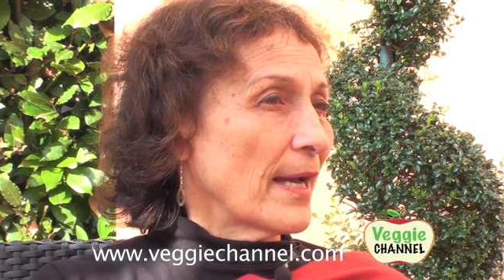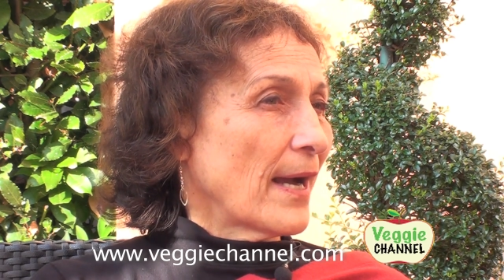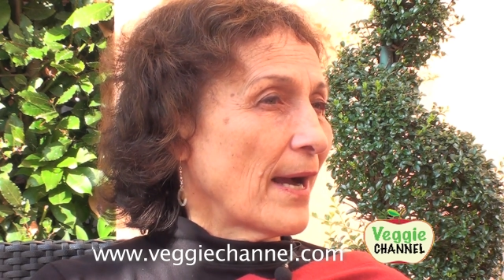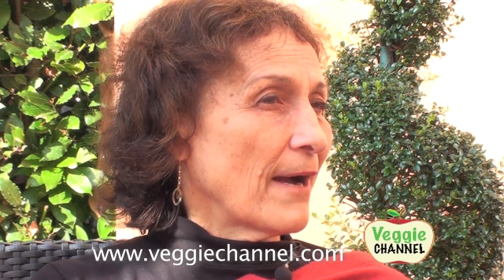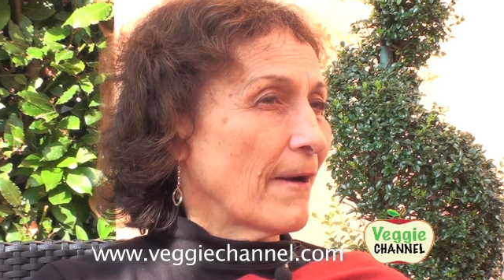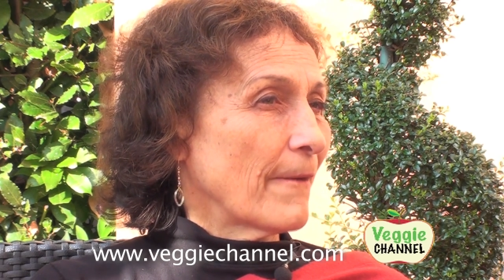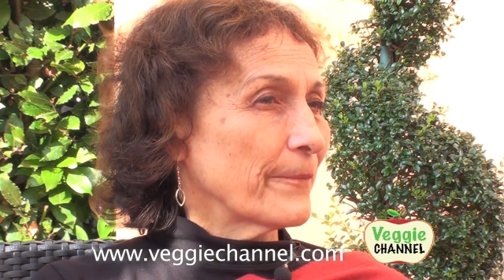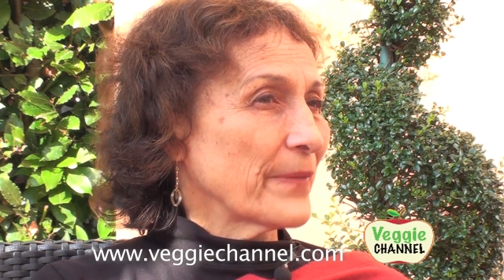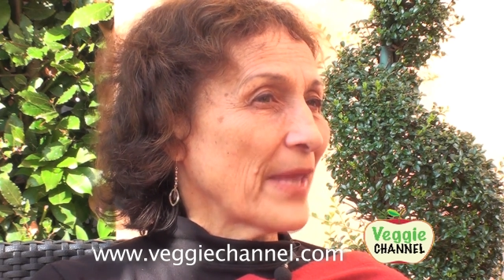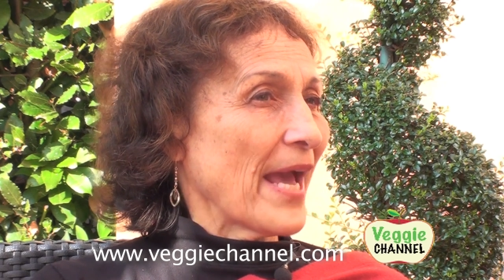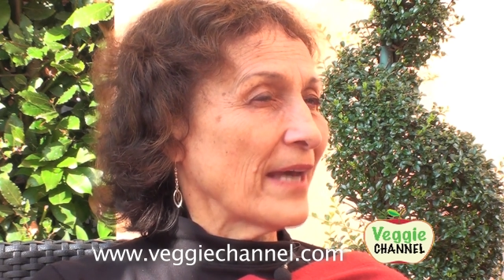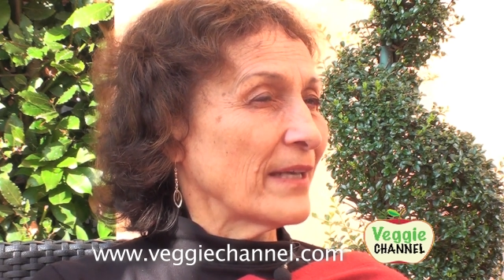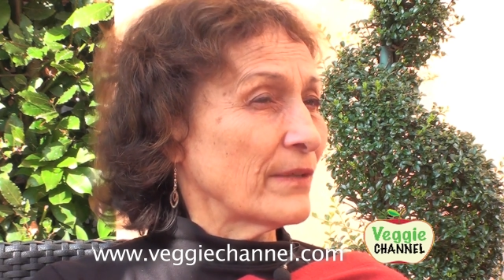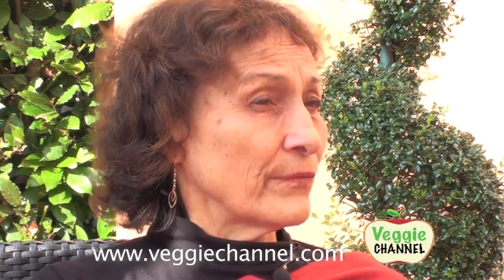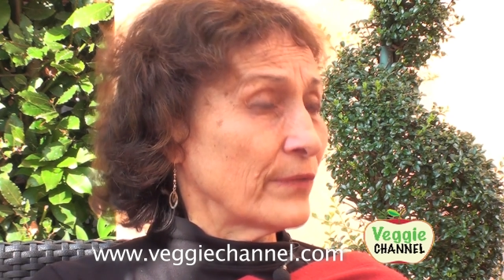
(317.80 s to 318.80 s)
um,
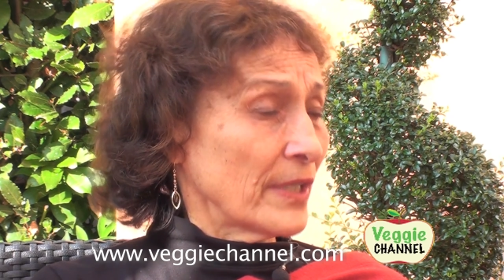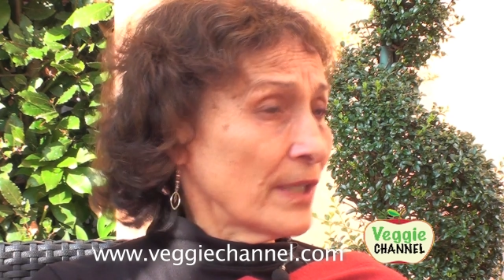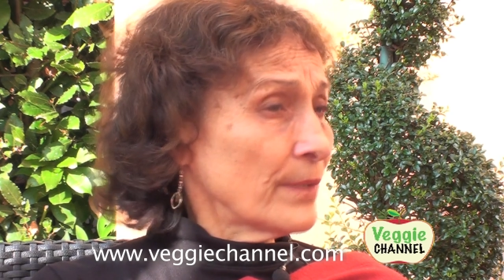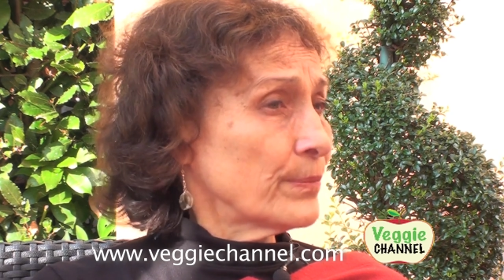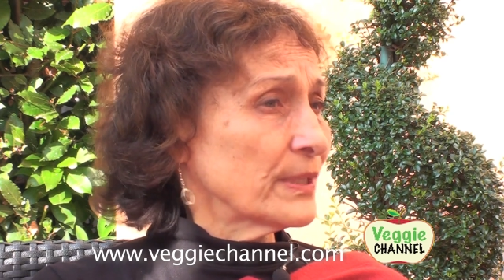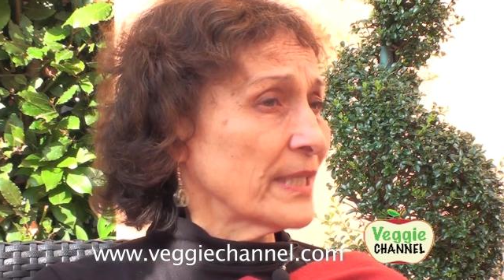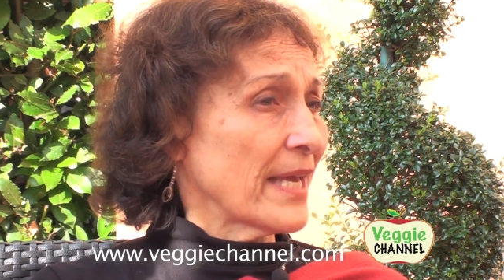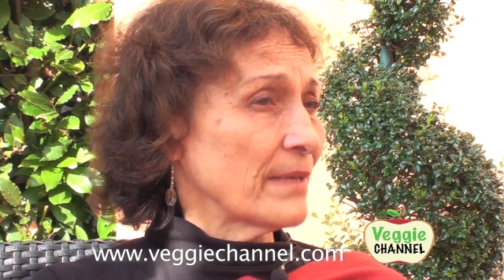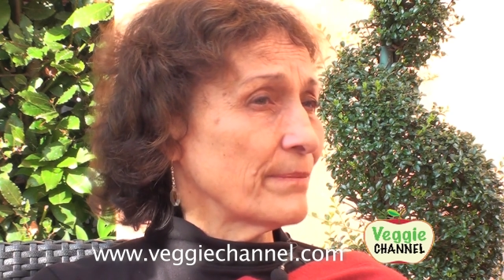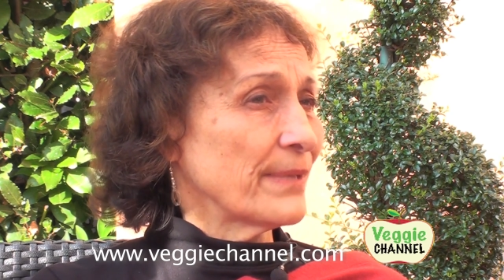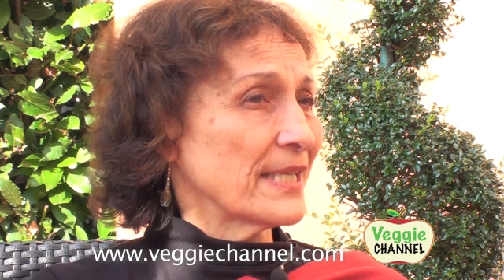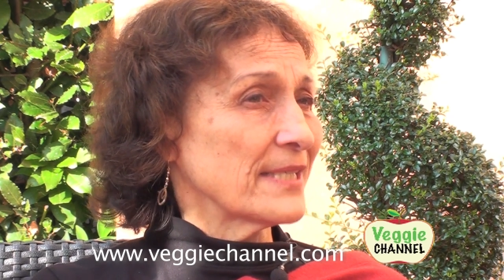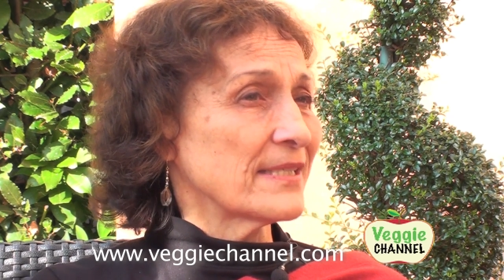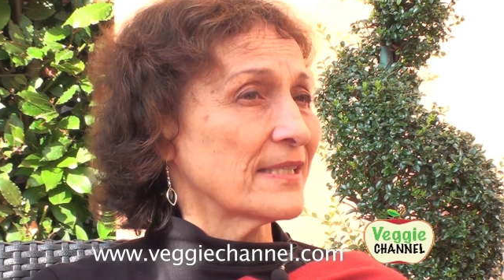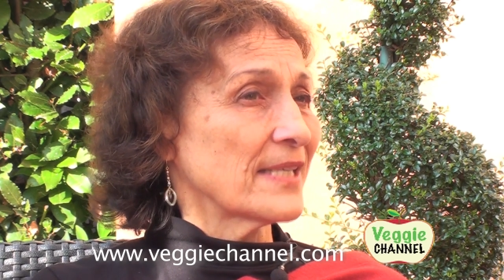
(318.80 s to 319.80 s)
a very
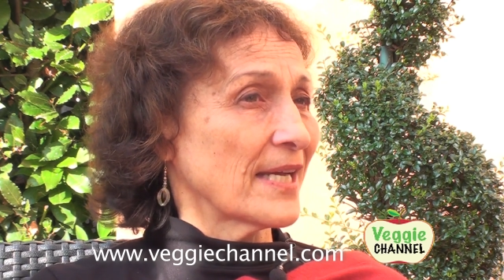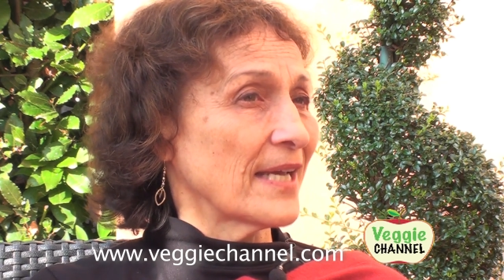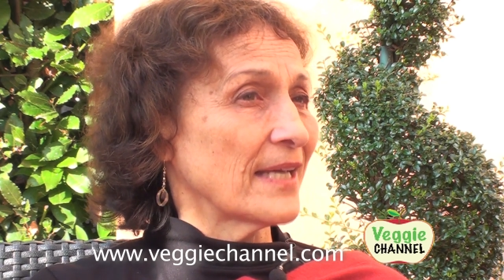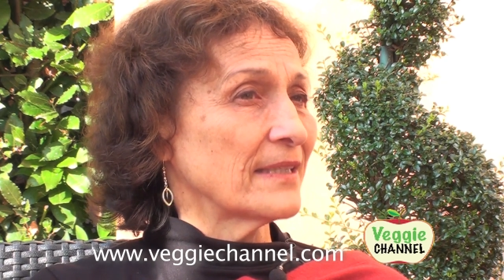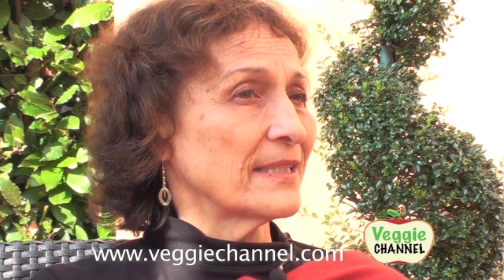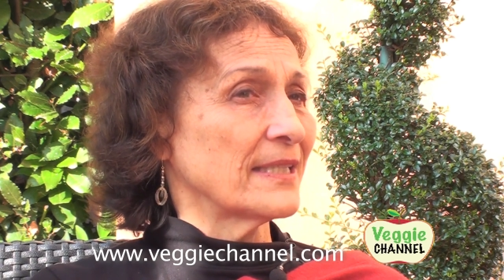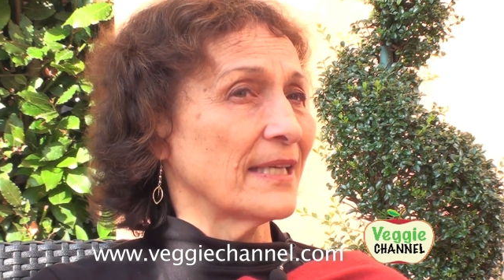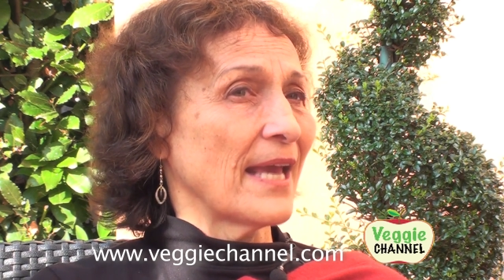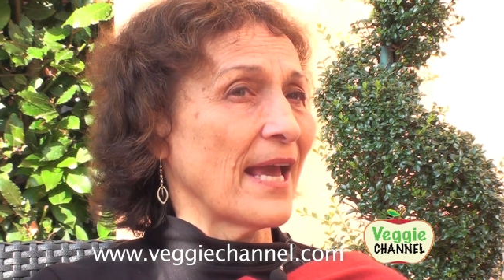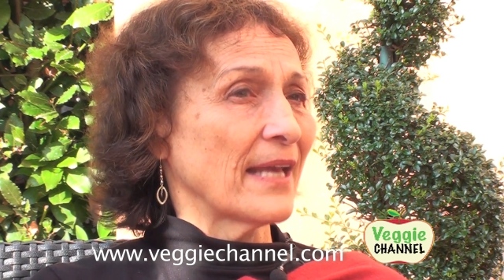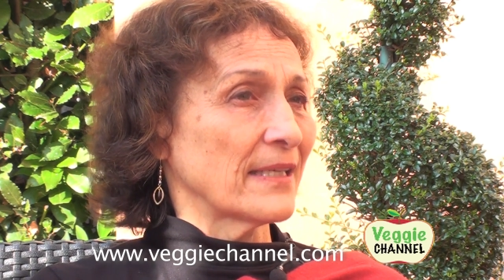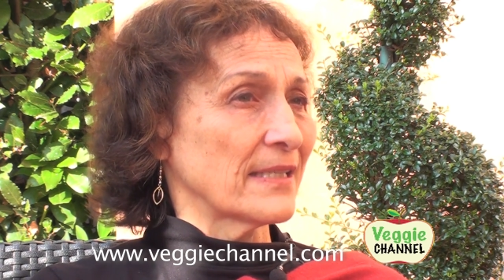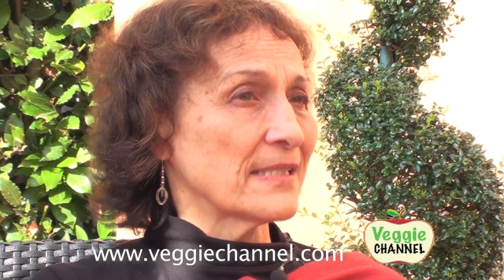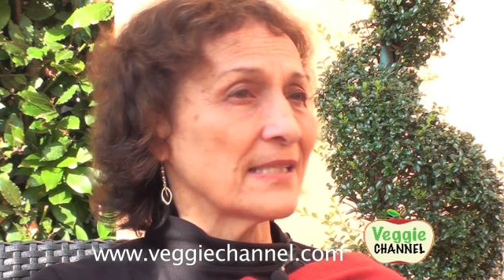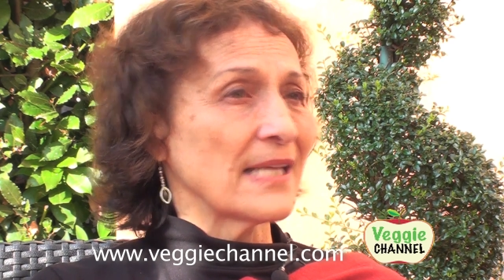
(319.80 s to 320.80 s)
plant-based diet, the
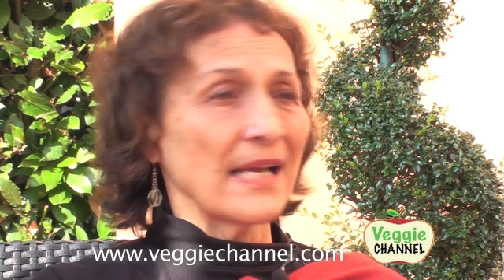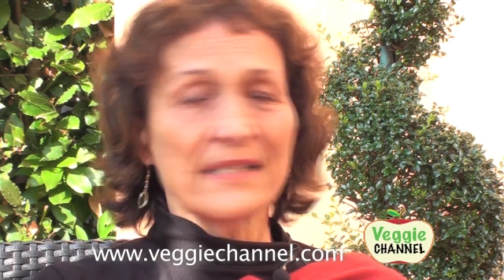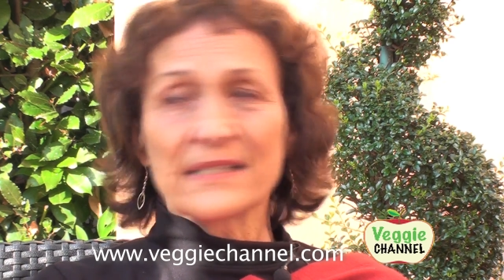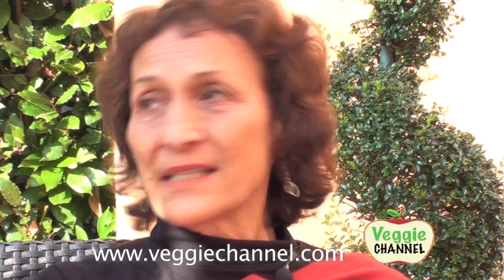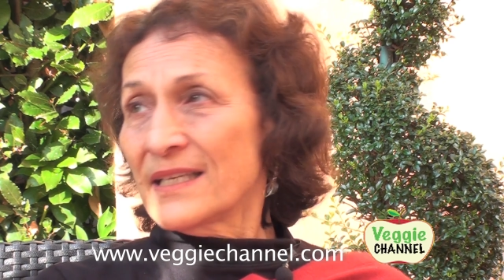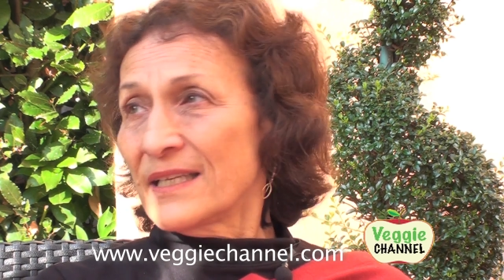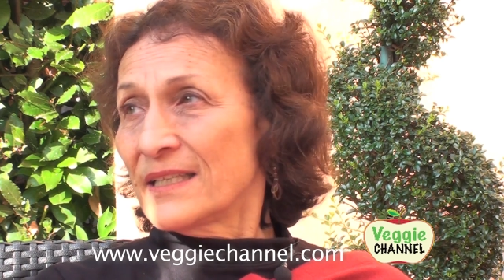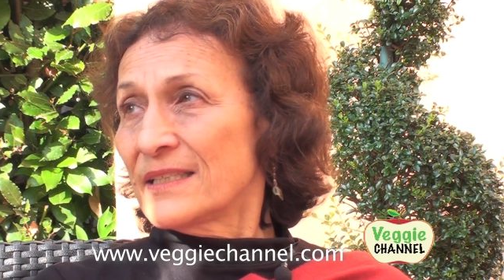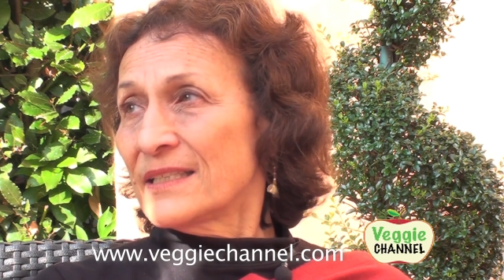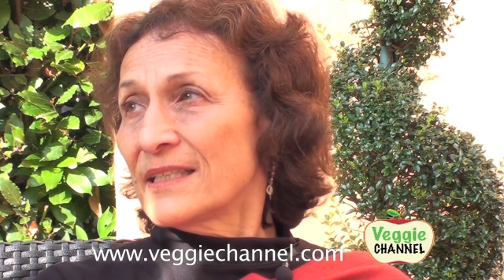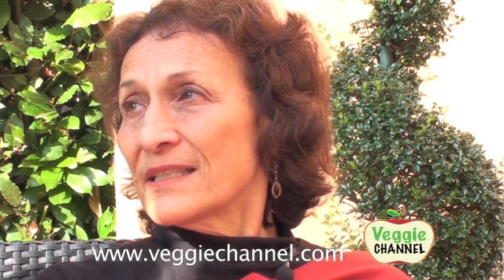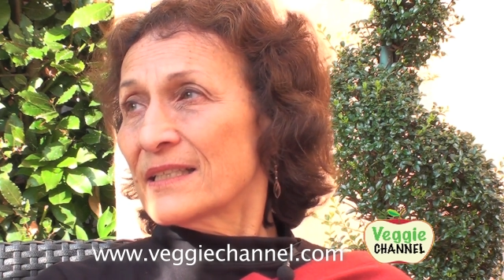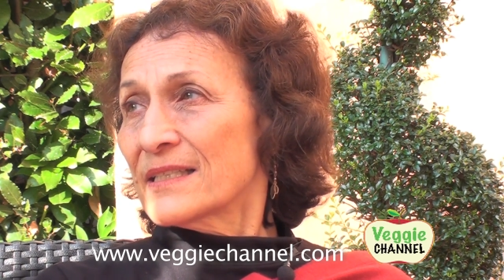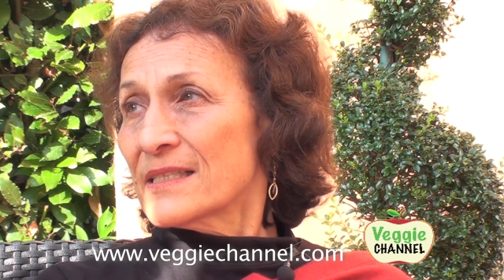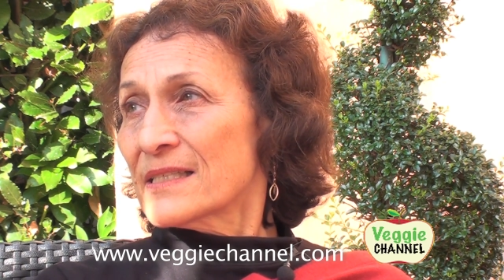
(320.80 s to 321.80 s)
Anasazi
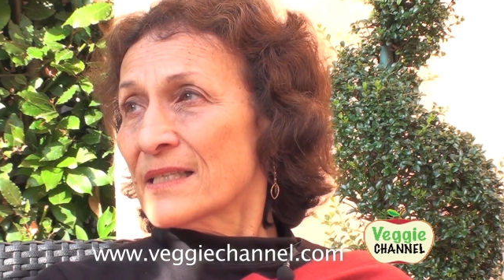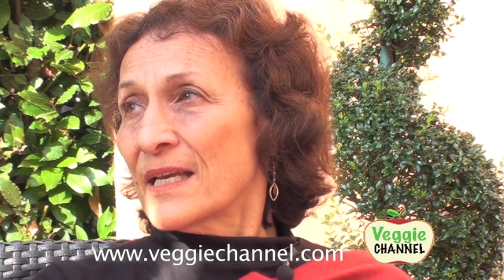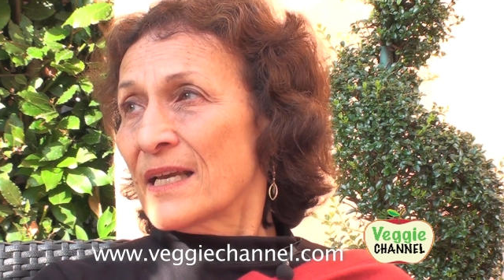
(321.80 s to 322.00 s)
Indians.